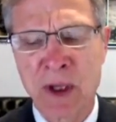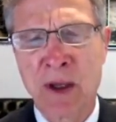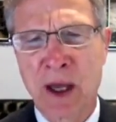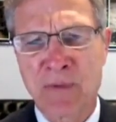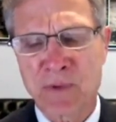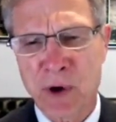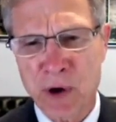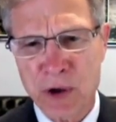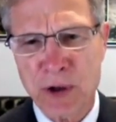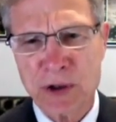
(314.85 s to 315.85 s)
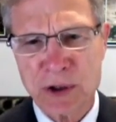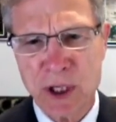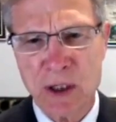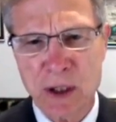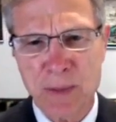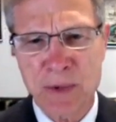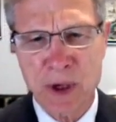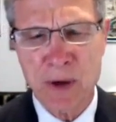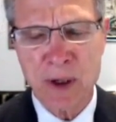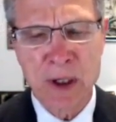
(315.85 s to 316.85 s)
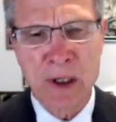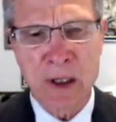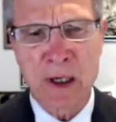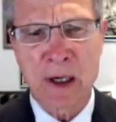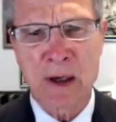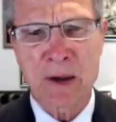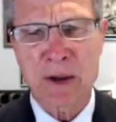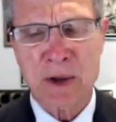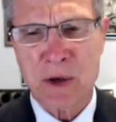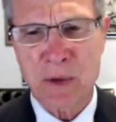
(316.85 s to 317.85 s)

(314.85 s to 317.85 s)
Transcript: And for her to stand up there, uh,